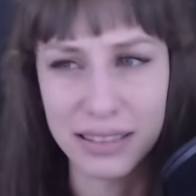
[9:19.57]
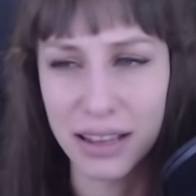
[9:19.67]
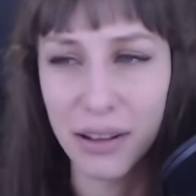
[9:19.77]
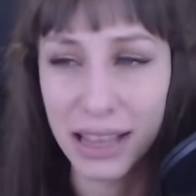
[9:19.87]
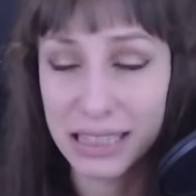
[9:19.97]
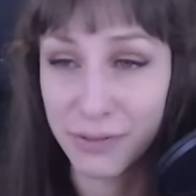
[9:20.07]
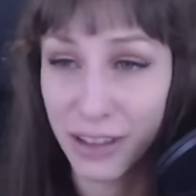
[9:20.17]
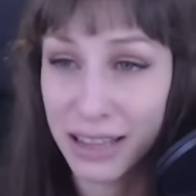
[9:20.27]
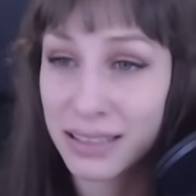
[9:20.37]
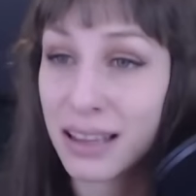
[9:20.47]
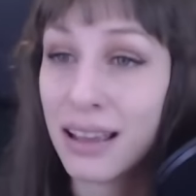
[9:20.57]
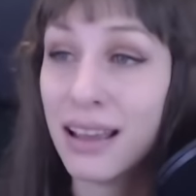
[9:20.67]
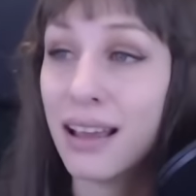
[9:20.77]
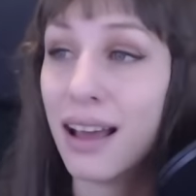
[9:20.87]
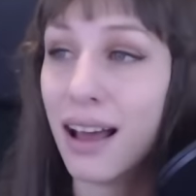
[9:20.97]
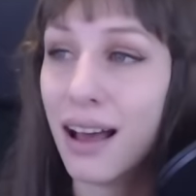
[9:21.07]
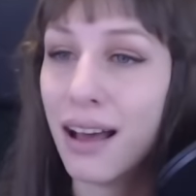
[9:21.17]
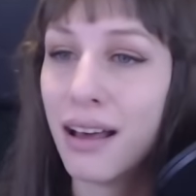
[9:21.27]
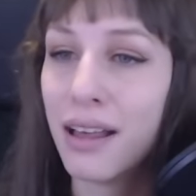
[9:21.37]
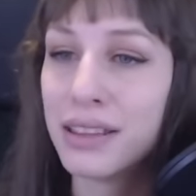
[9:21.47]
So that's the face.
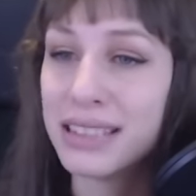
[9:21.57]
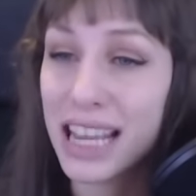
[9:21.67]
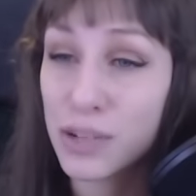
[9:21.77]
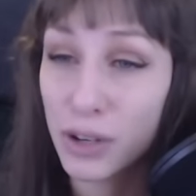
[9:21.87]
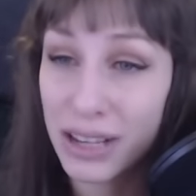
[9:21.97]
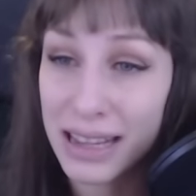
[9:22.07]
Uh, this next one